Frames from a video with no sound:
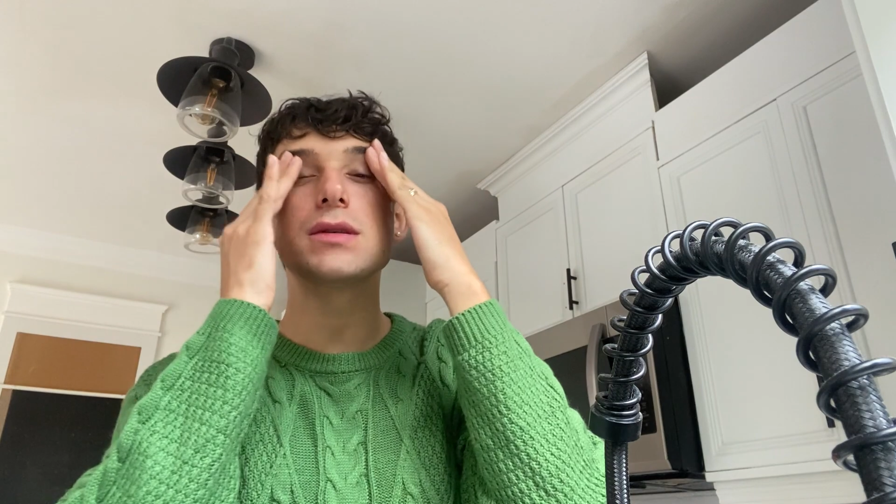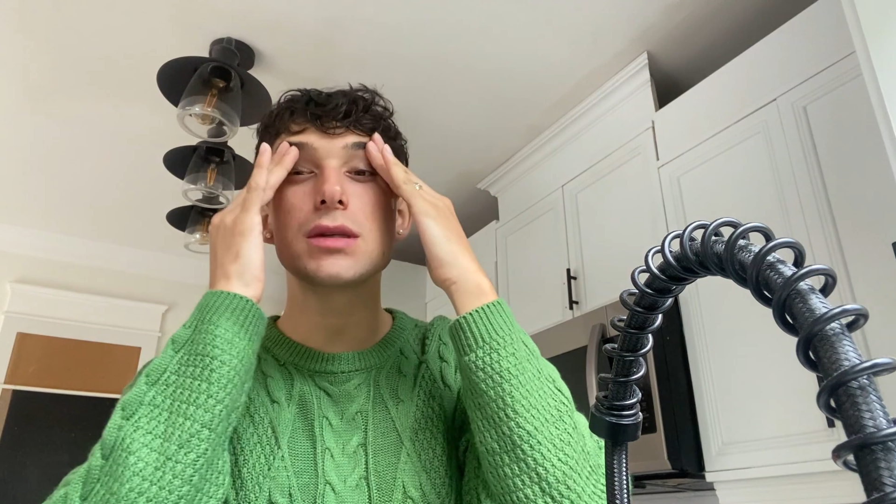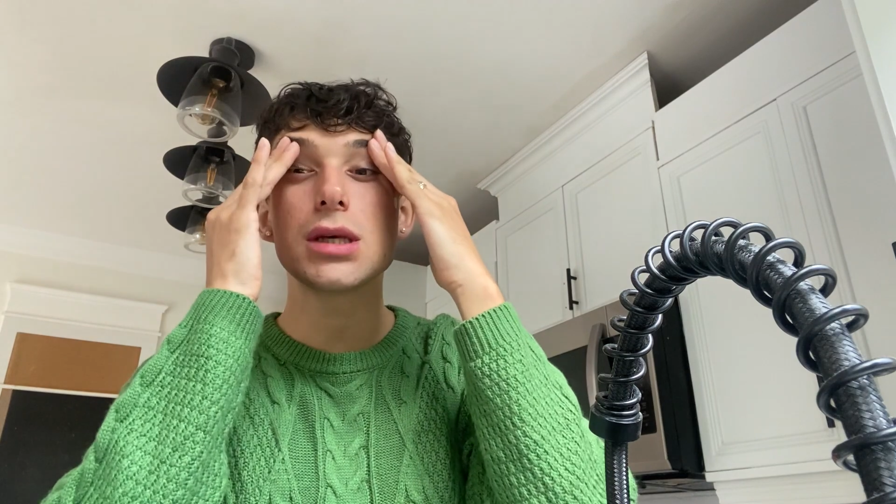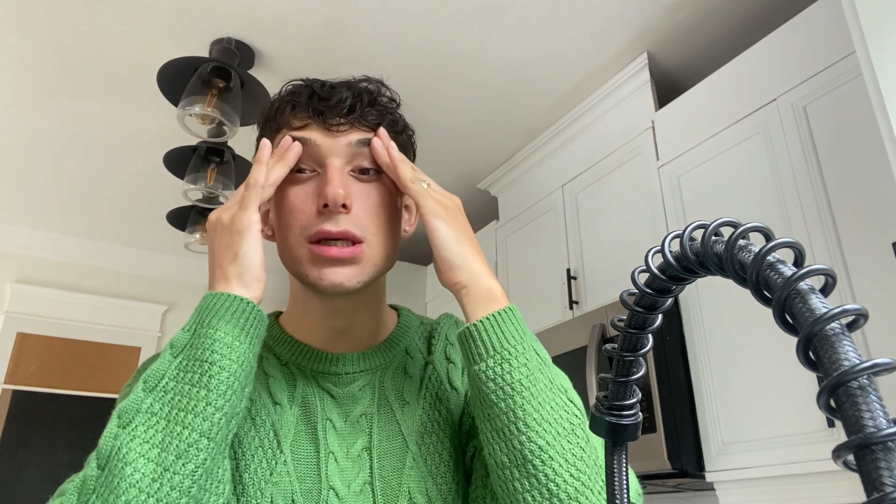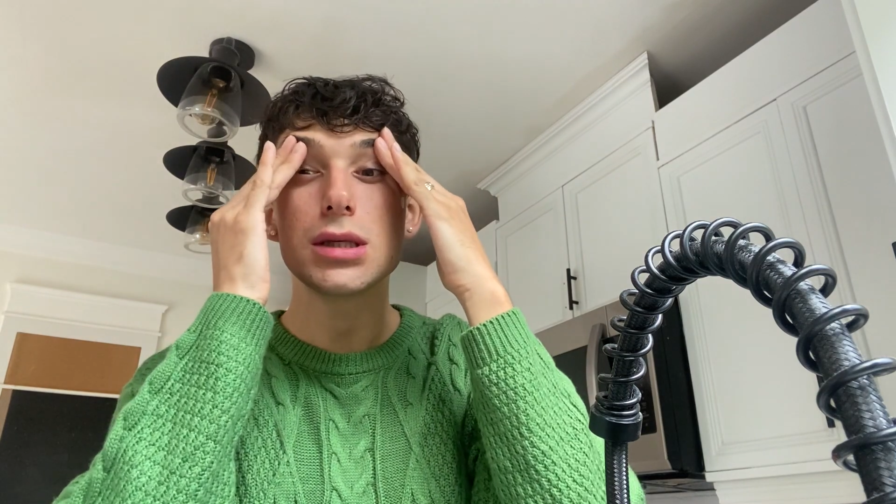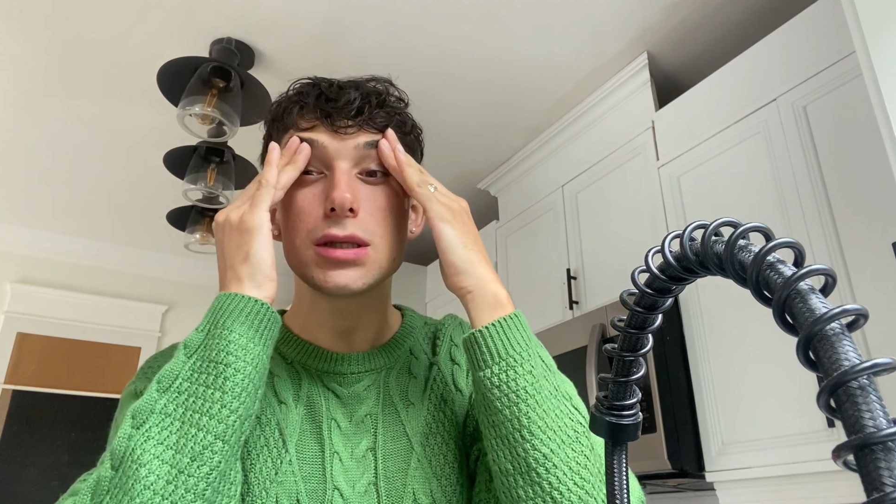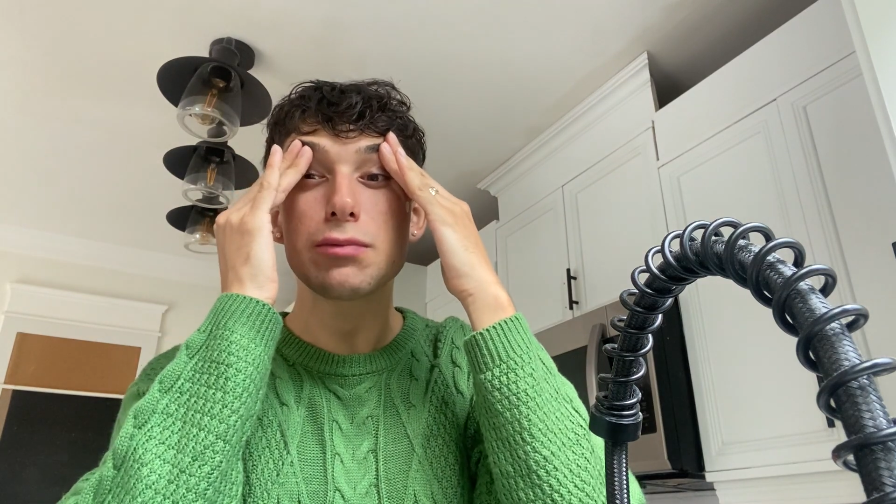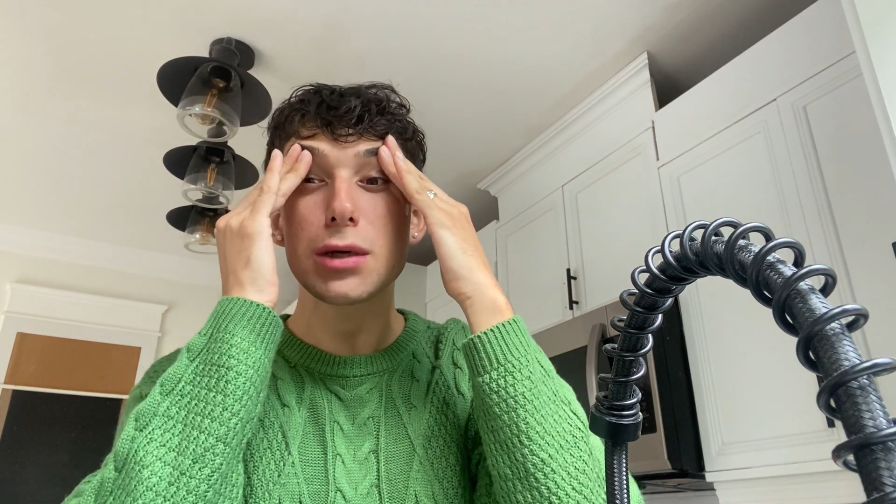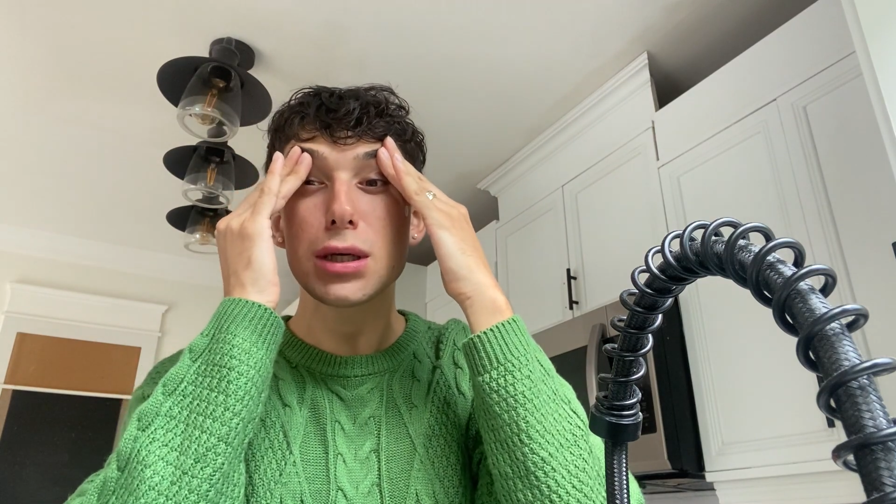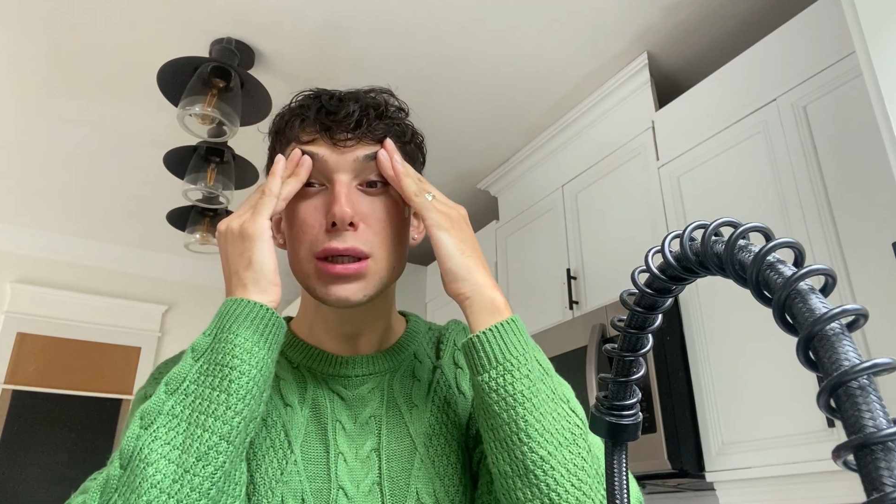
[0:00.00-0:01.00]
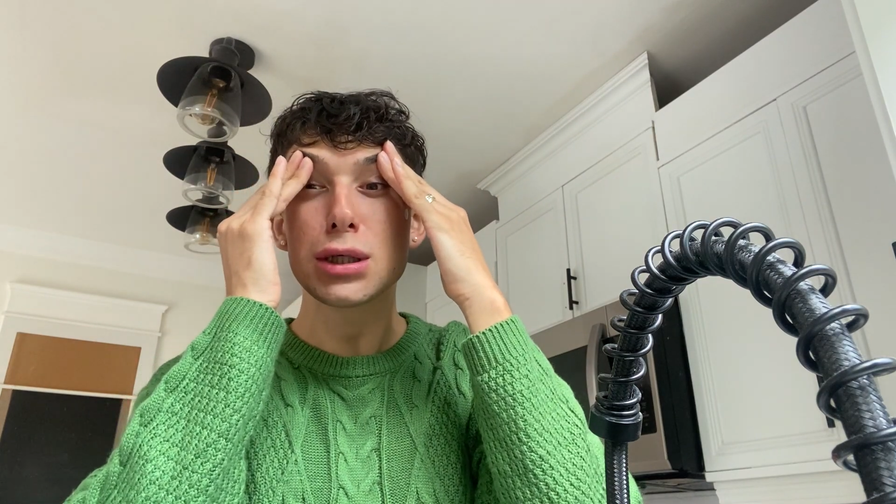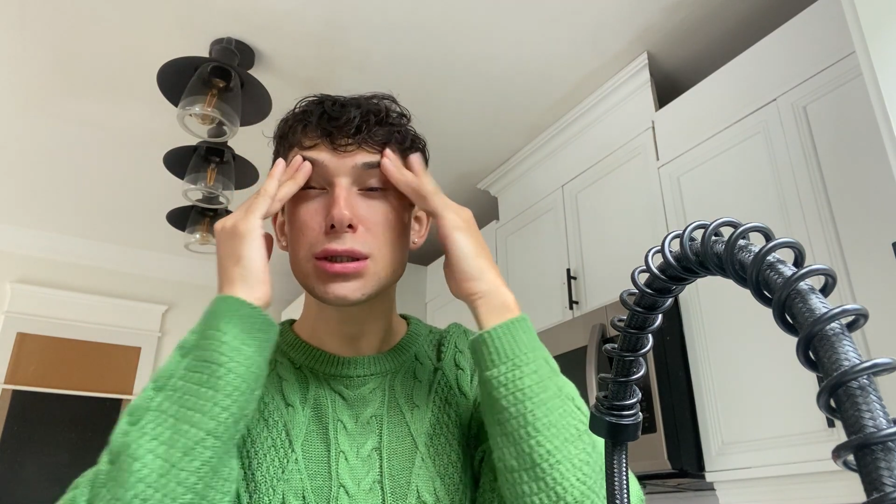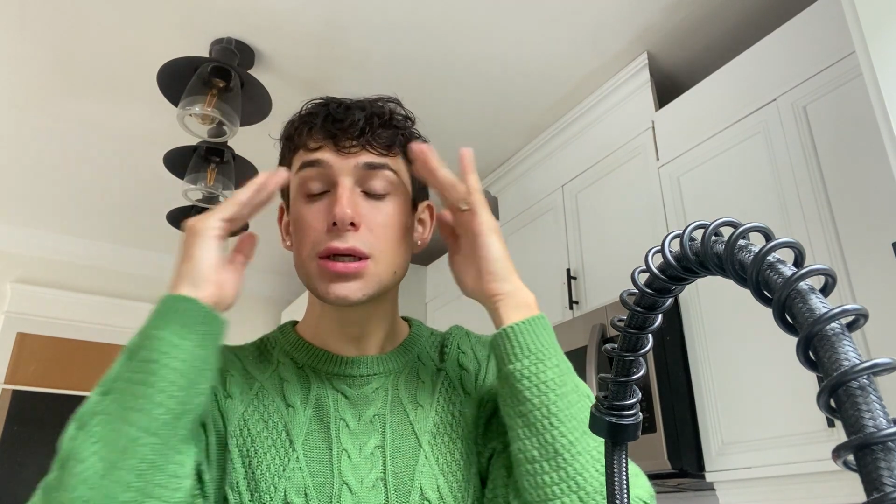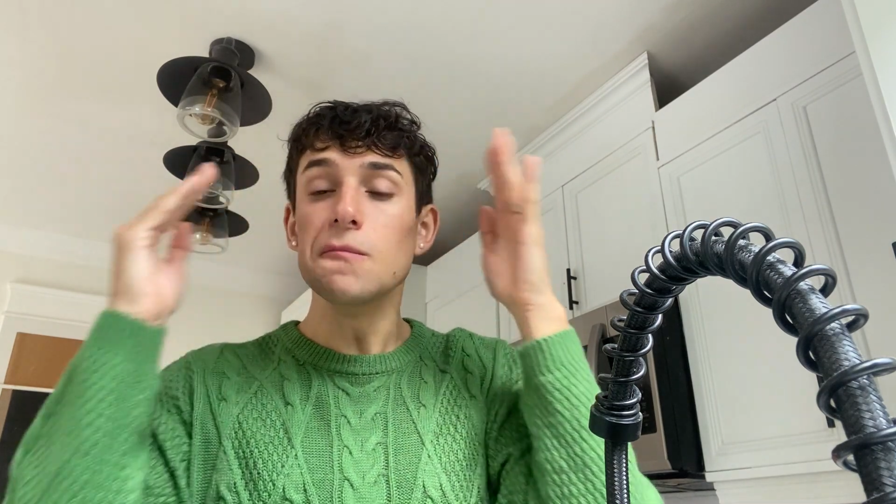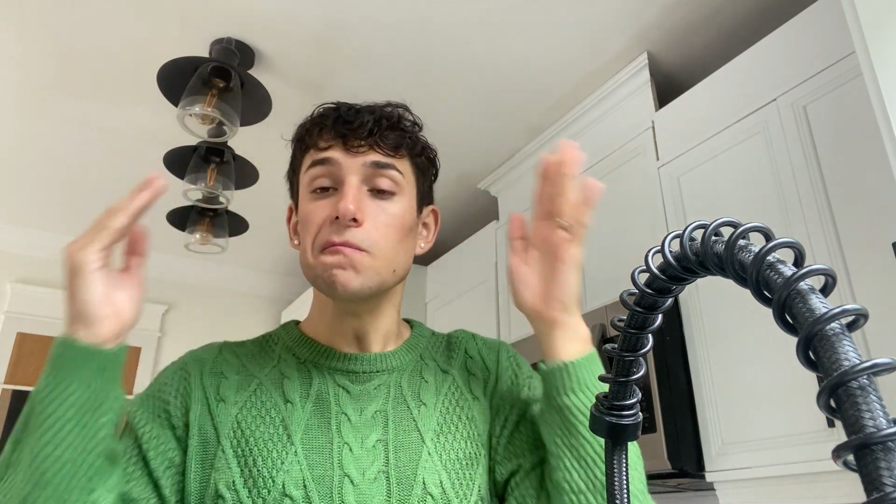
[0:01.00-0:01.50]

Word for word: sneeze, bitch.